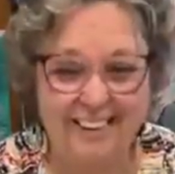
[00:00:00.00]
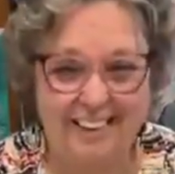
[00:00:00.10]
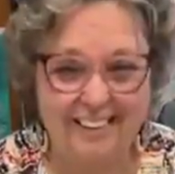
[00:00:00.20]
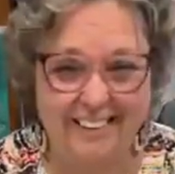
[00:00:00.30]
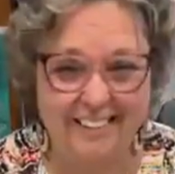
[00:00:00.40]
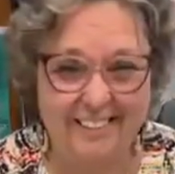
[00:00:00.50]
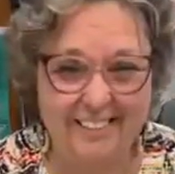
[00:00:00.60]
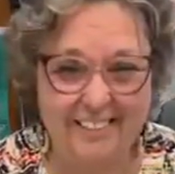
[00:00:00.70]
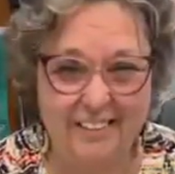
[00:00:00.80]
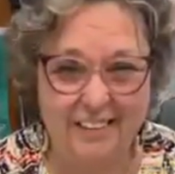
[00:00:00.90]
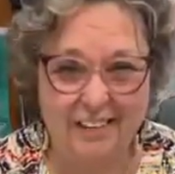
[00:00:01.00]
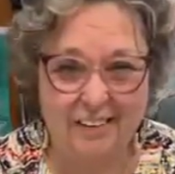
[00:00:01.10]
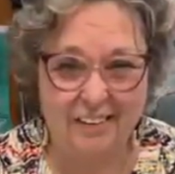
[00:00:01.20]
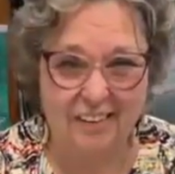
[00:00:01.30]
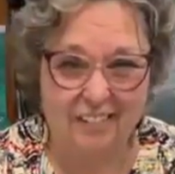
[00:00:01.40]
I didn't turn you
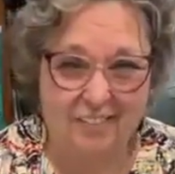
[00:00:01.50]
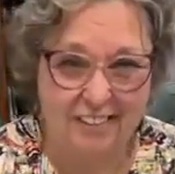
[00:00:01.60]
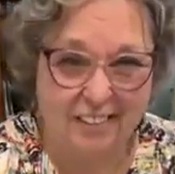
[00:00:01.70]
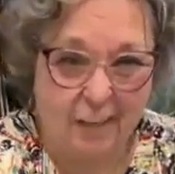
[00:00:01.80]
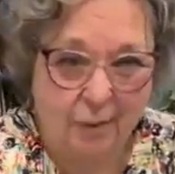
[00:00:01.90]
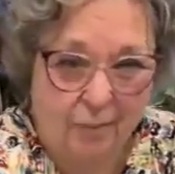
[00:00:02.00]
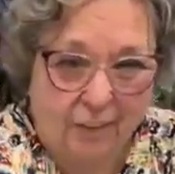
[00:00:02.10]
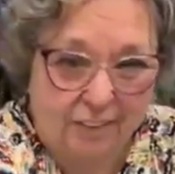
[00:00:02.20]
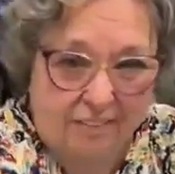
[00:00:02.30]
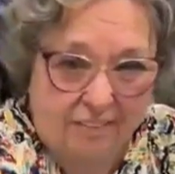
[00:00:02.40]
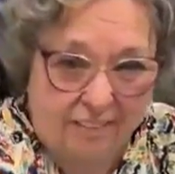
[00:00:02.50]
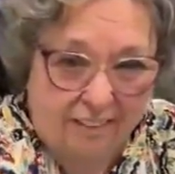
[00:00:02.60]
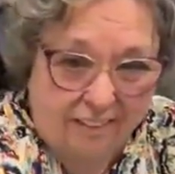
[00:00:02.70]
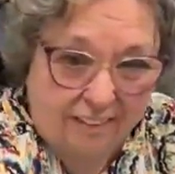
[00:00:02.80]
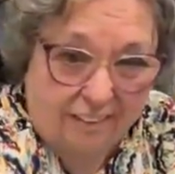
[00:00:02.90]
down enough, did I? Let's
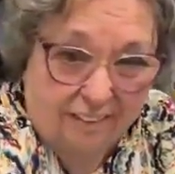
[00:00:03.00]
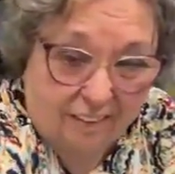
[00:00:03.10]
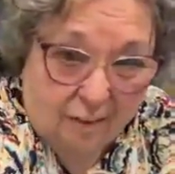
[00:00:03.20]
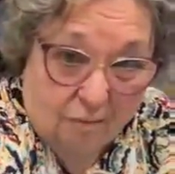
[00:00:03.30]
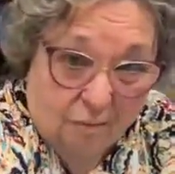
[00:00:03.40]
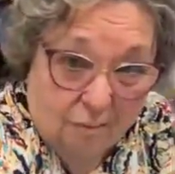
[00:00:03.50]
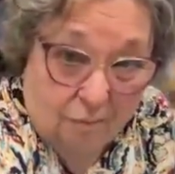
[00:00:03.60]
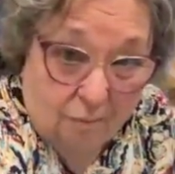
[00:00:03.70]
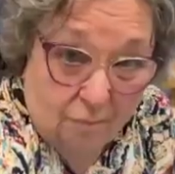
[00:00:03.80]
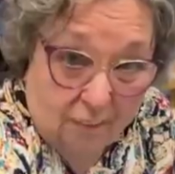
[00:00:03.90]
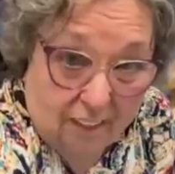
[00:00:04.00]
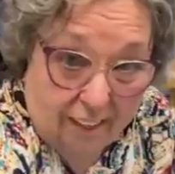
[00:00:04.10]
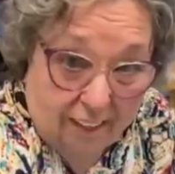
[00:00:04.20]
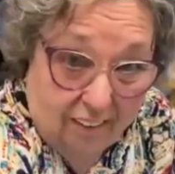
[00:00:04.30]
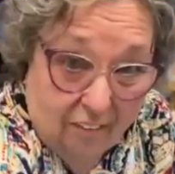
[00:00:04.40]
see. Did
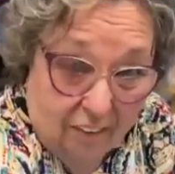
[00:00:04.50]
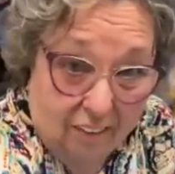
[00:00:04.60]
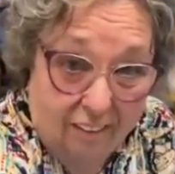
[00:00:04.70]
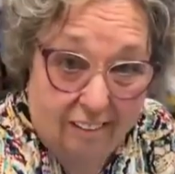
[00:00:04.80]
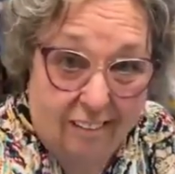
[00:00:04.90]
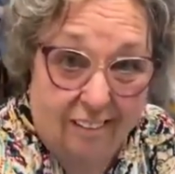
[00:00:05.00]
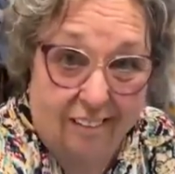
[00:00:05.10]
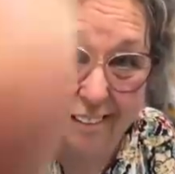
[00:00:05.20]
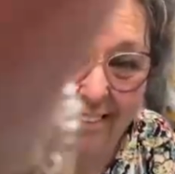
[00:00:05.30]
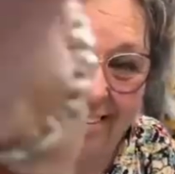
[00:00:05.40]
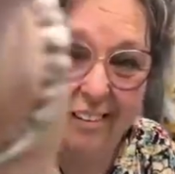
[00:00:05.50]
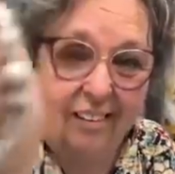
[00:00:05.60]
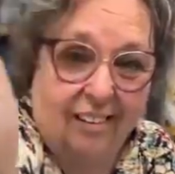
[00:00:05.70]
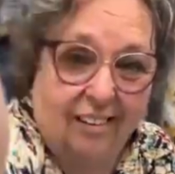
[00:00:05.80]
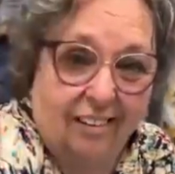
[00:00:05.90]
I even?
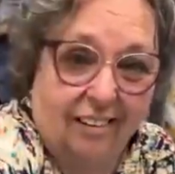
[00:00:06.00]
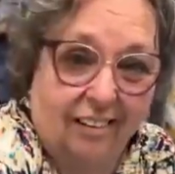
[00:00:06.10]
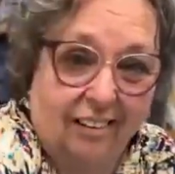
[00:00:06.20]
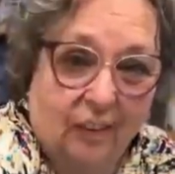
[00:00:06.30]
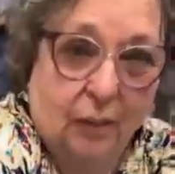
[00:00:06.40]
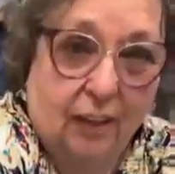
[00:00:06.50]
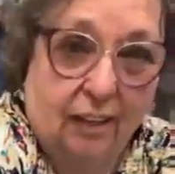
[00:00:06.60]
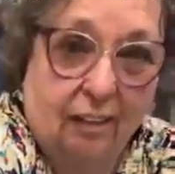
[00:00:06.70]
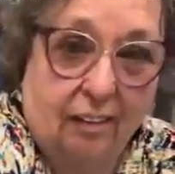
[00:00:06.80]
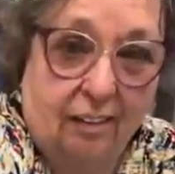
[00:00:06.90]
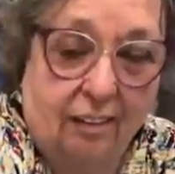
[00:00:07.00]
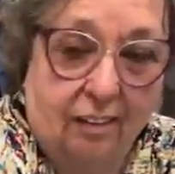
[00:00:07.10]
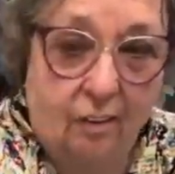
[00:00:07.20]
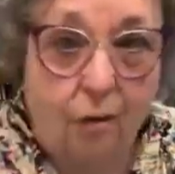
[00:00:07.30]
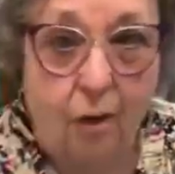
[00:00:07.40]
Okay.
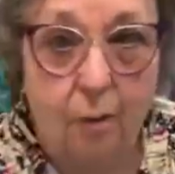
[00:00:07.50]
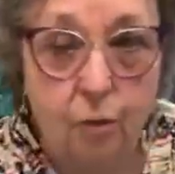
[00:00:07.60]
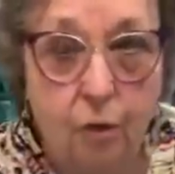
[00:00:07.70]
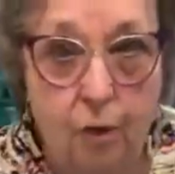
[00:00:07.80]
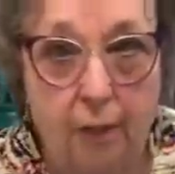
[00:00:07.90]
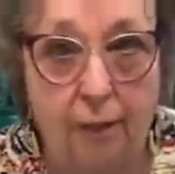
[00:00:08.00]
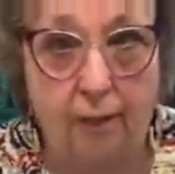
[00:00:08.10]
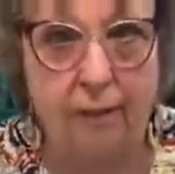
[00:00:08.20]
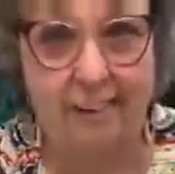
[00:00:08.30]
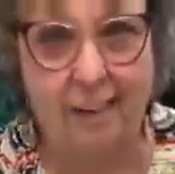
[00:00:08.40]
I'm trying.